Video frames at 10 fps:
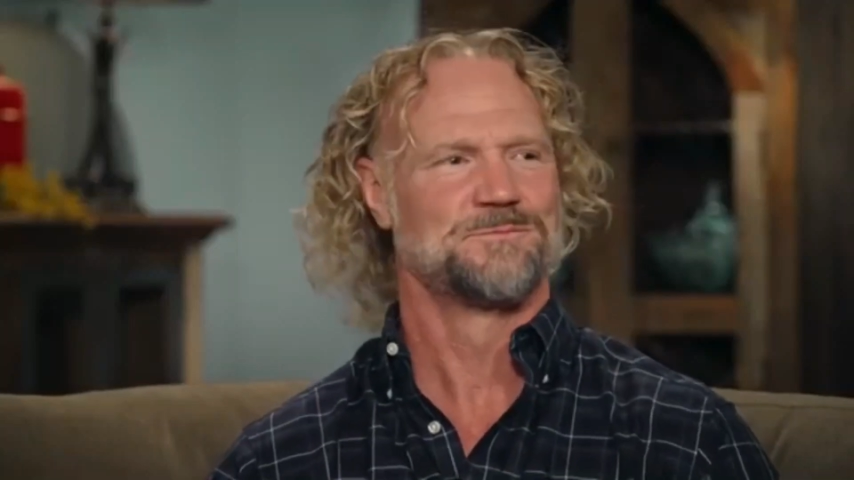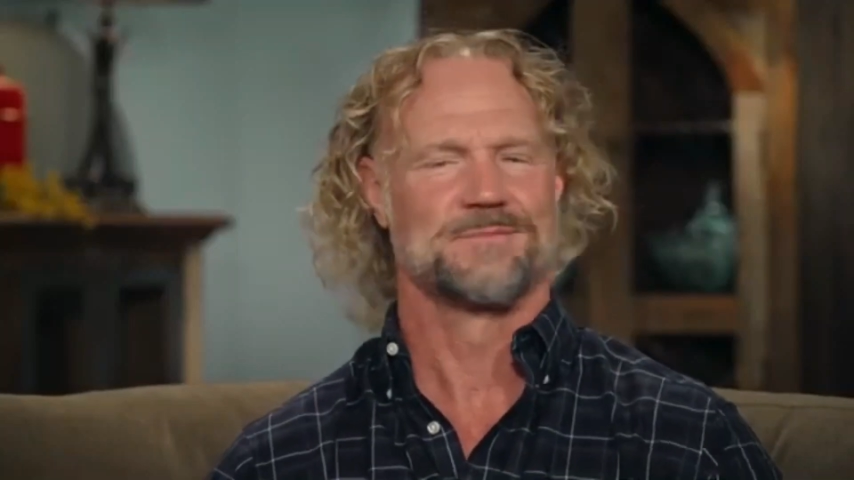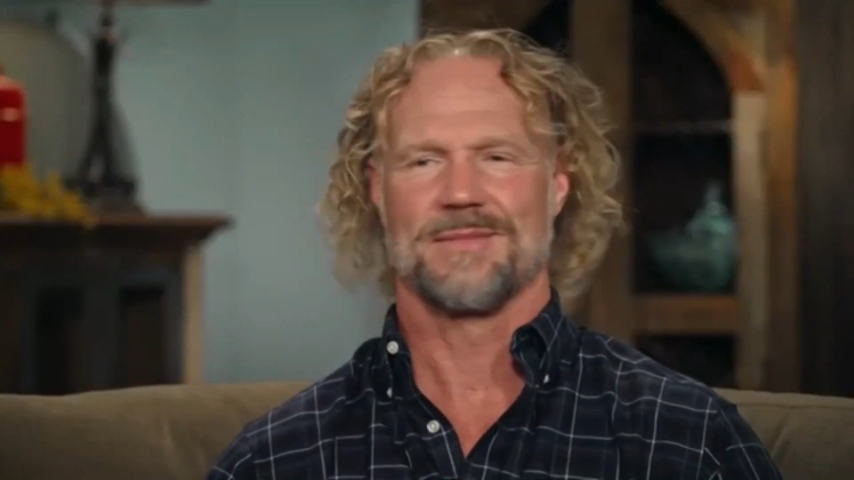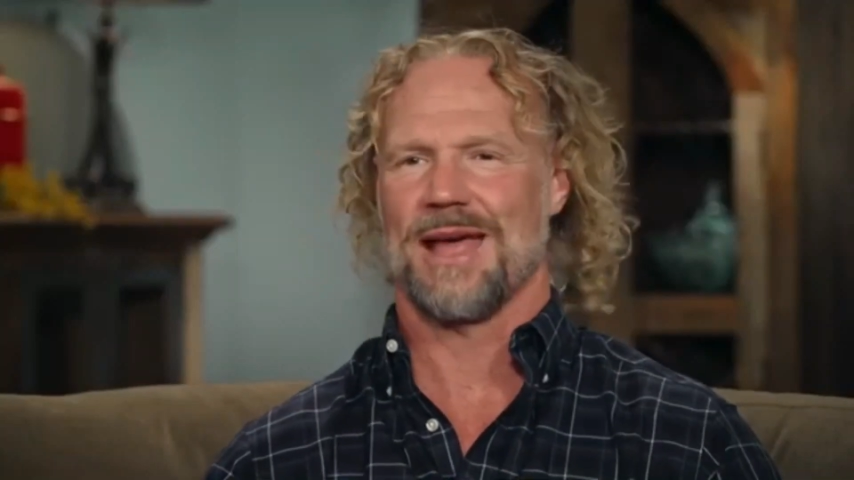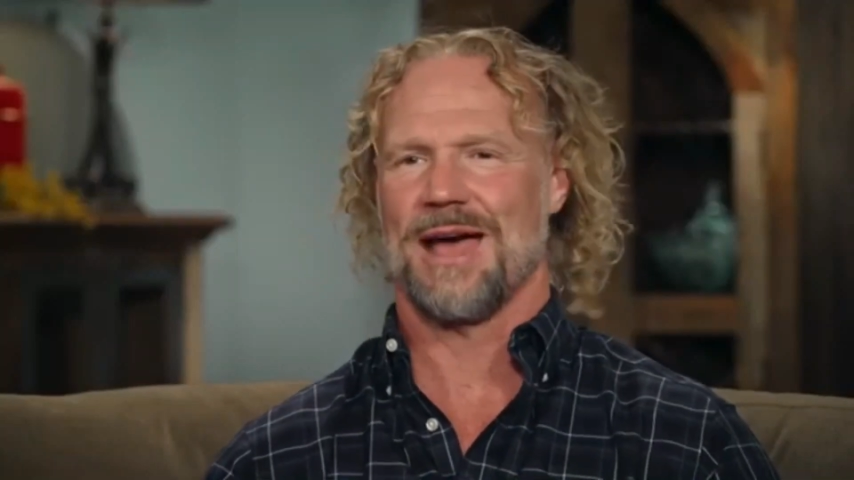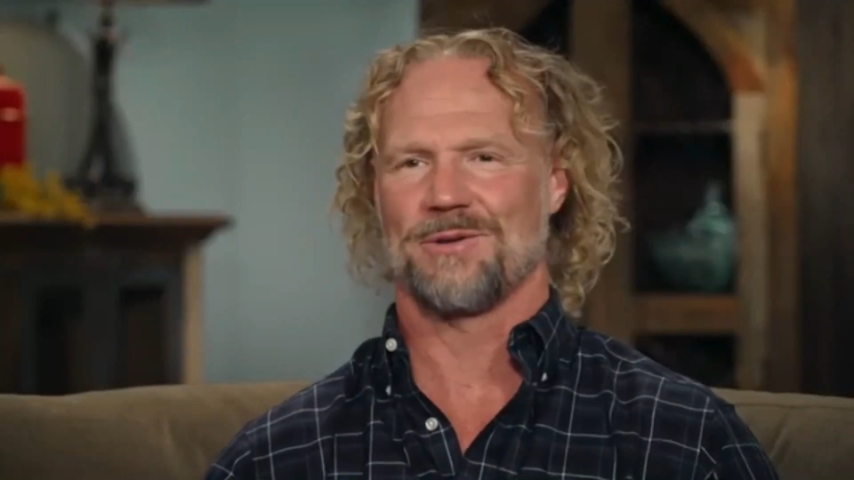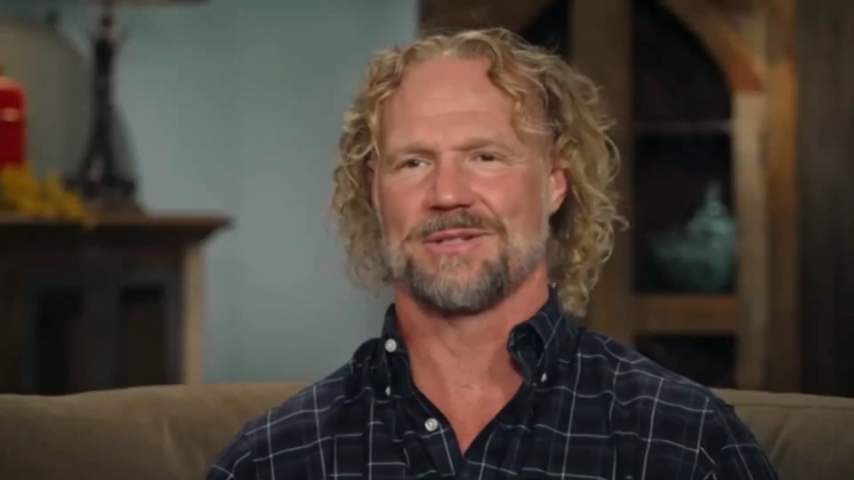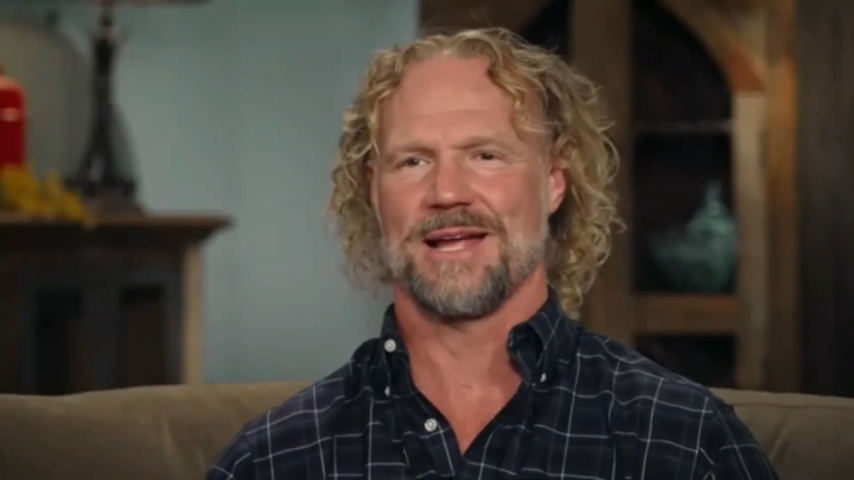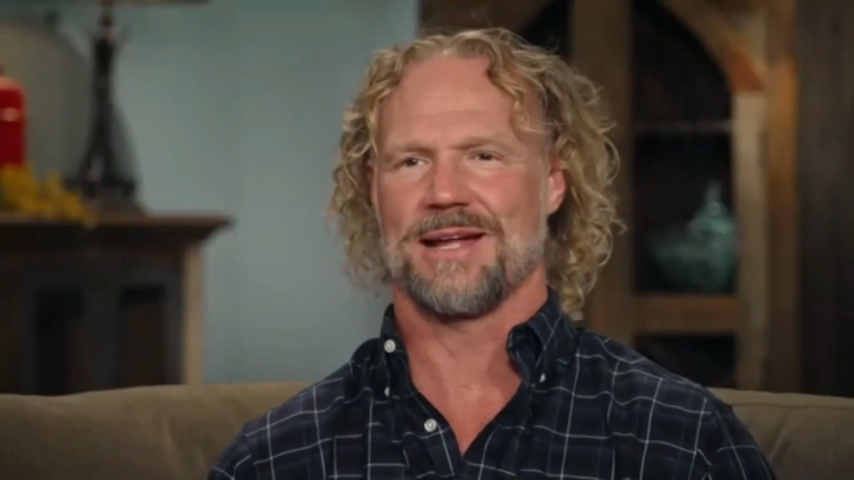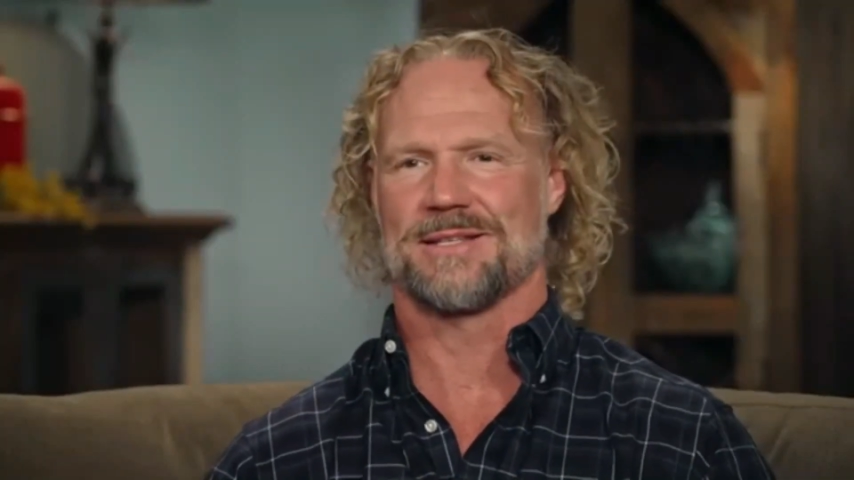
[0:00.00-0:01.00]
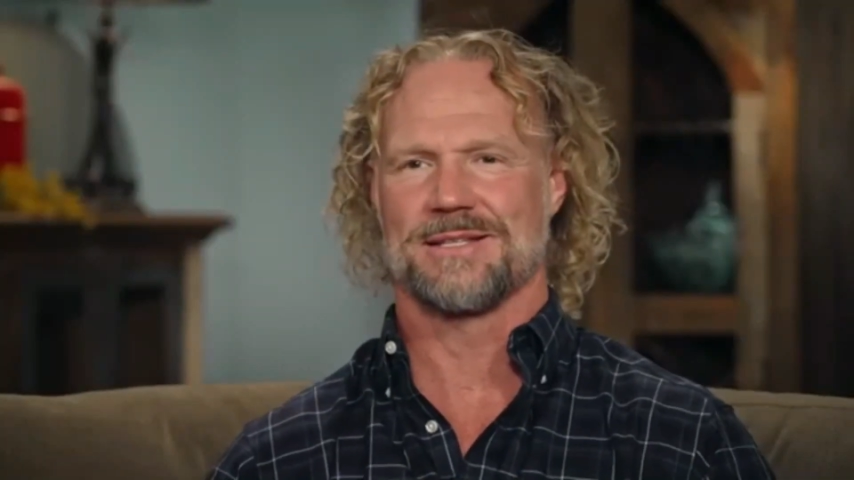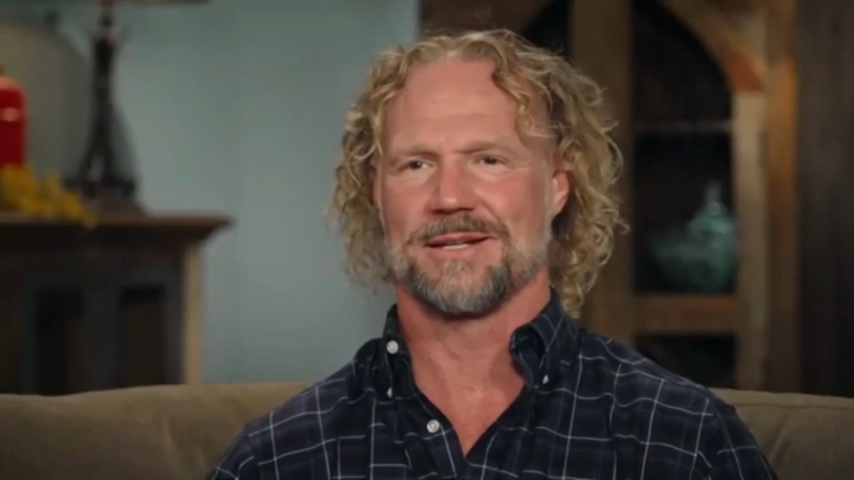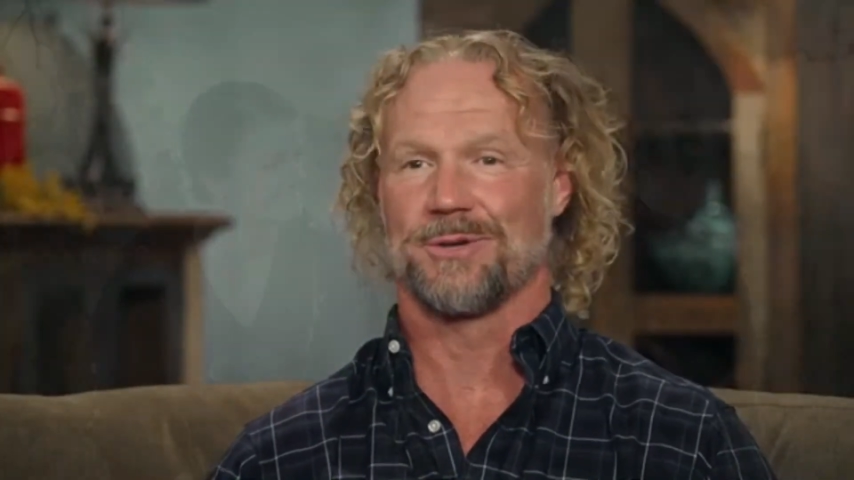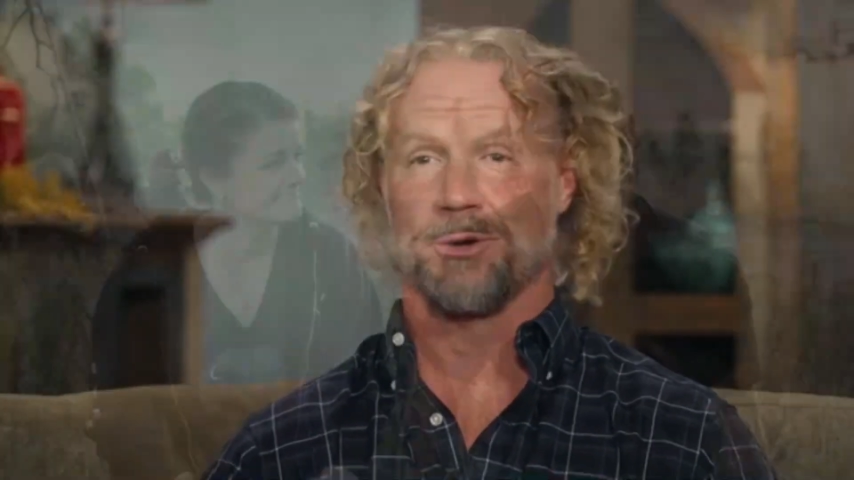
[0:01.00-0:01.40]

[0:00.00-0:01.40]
installments of her daytime